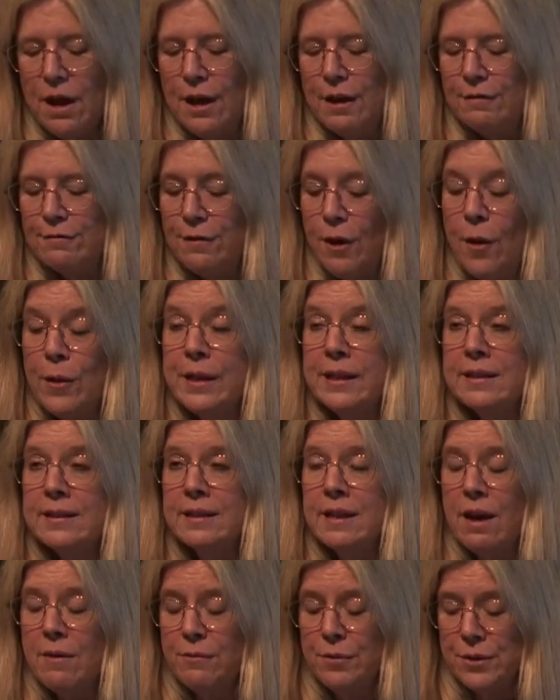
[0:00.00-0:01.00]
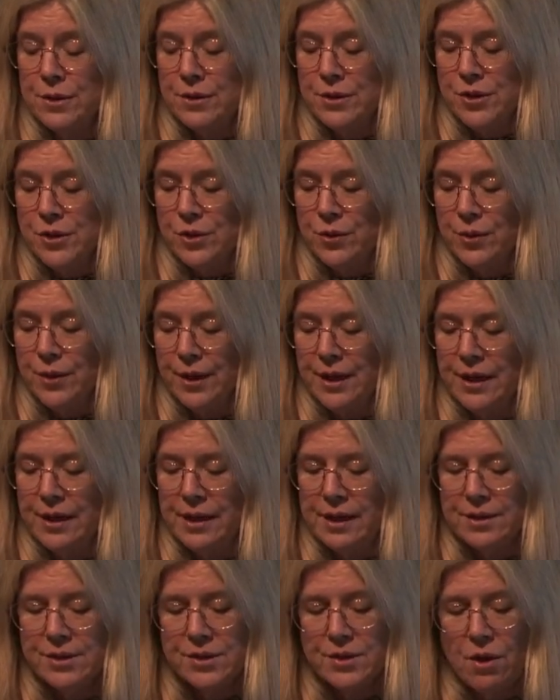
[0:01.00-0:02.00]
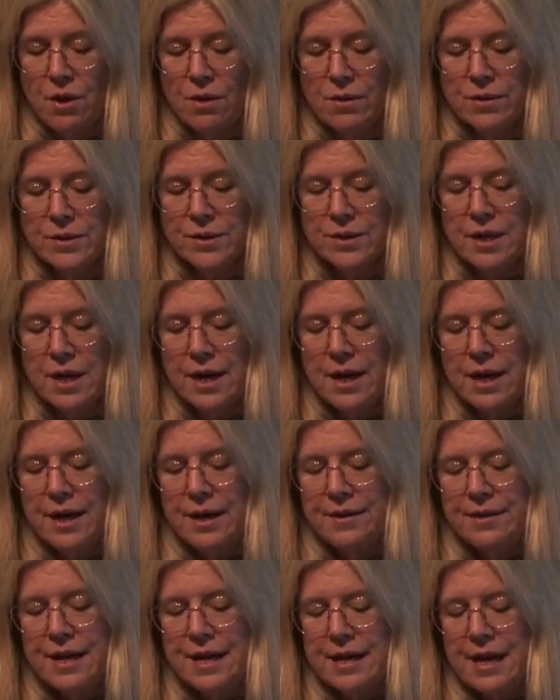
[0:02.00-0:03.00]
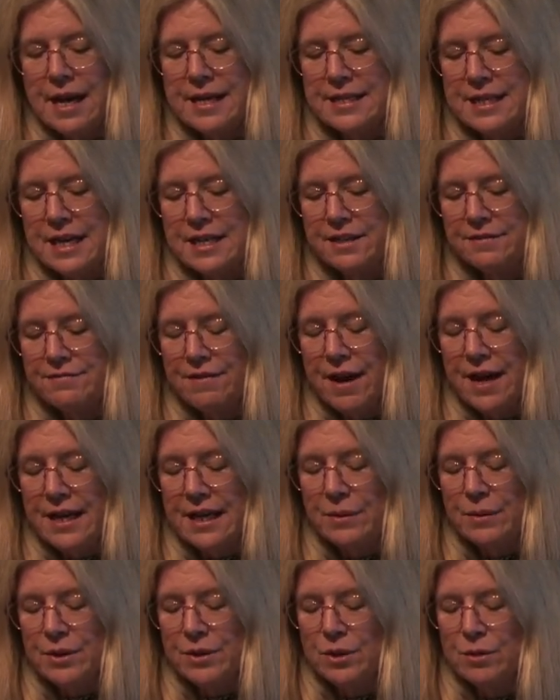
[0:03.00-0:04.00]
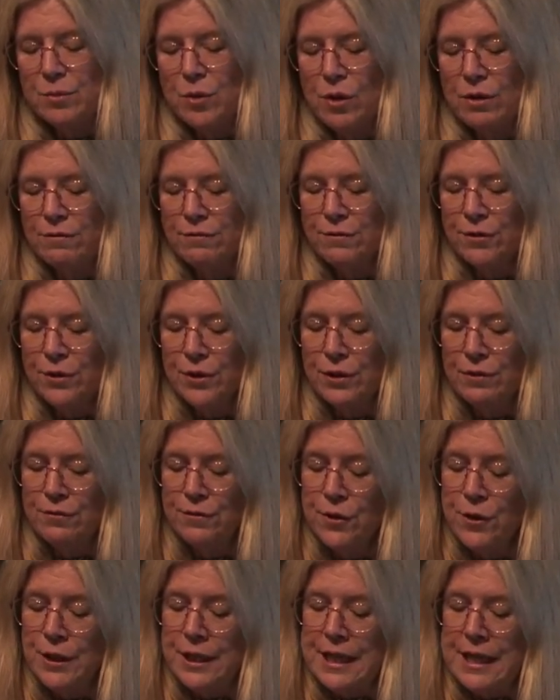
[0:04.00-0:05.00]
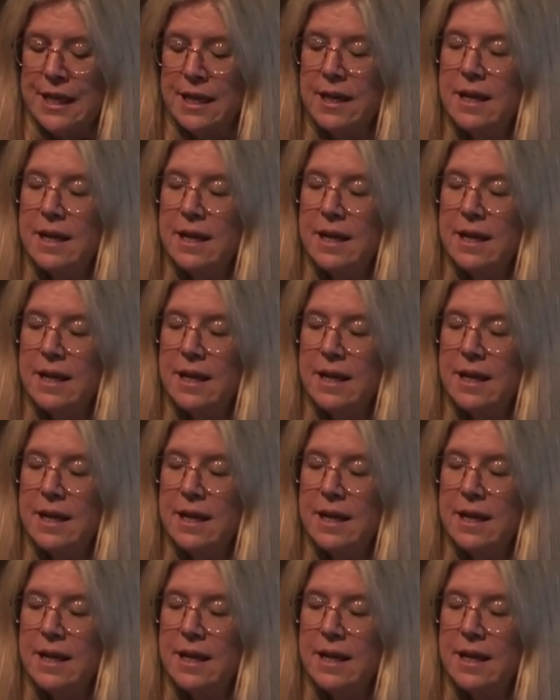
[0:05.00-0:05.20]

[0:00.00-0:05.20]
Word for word: falling in love with her story and songs, then identifying with her more fu- fully,